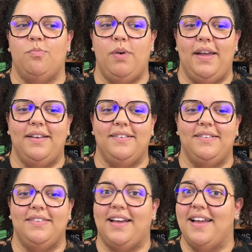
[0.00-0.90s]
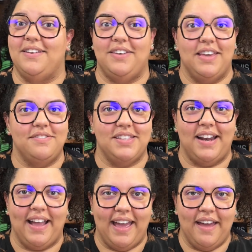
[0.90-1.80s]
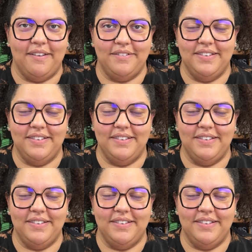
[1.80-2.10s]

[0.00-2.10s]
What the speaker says: But the kind of gifts that I have,